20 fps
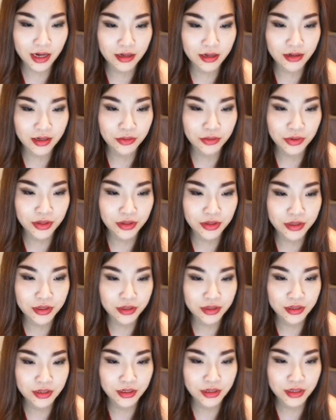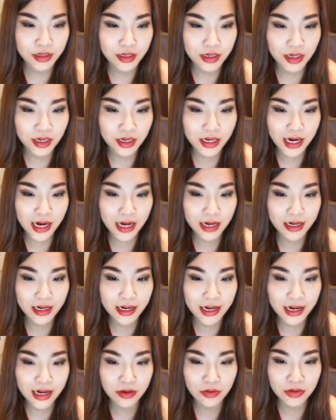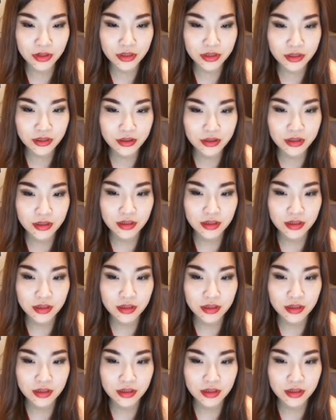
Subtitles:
right? Weather? Akat now, no?